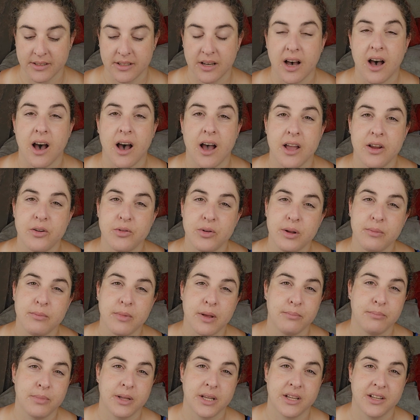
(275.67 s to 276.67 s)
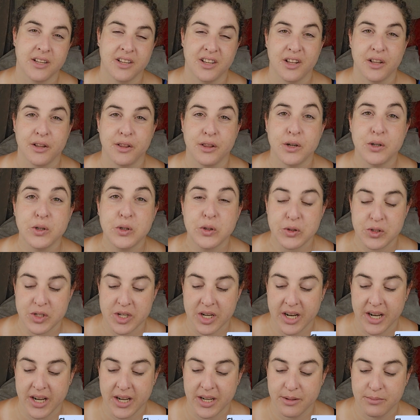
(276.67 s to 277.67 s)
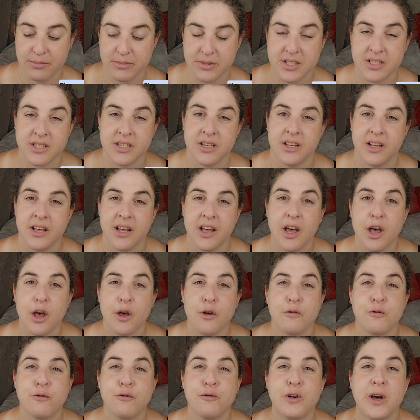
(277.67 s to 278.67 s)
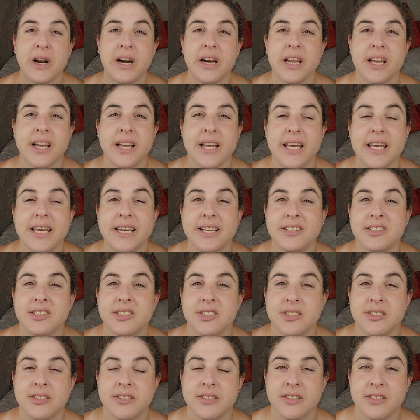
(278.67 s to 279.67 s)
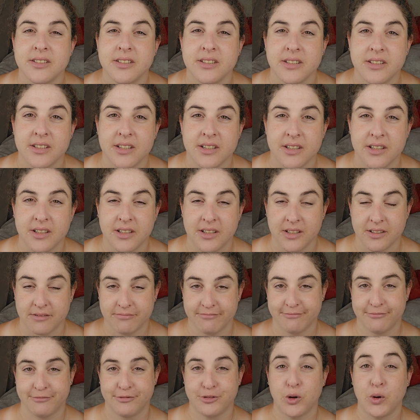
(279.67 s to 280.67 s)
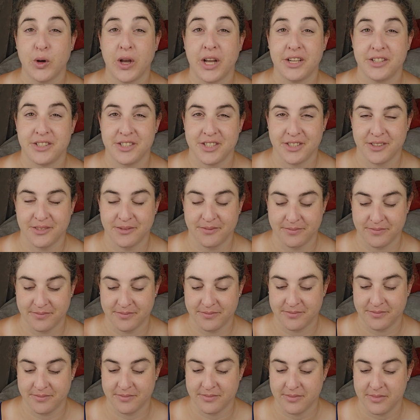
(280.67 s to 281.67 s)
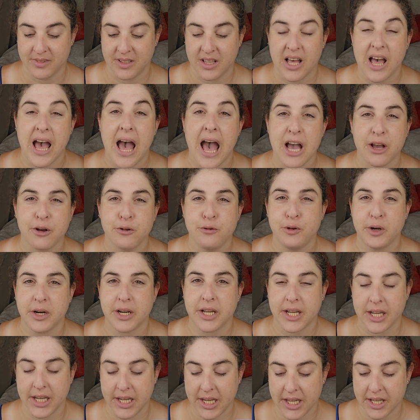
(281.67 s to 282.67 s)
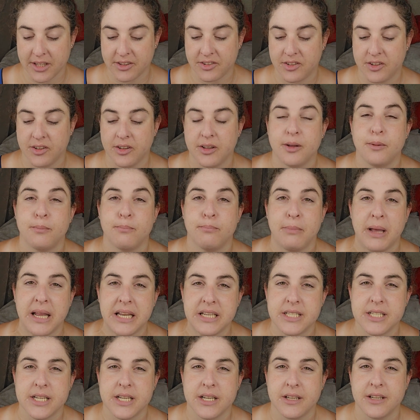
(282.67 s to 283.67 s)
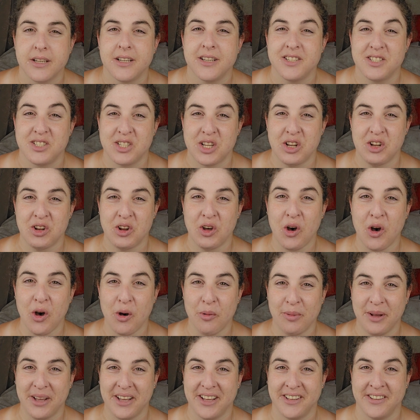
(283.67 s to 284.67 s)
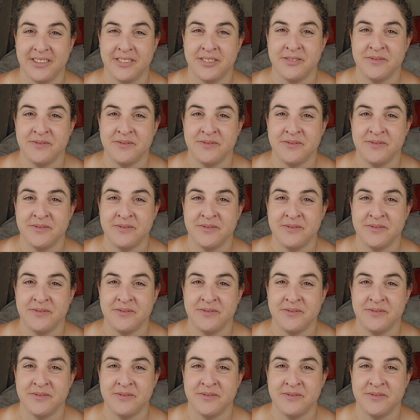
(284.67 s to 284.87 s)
I remember the good times. Vergeet. Forget. Ek vergeet mense se name.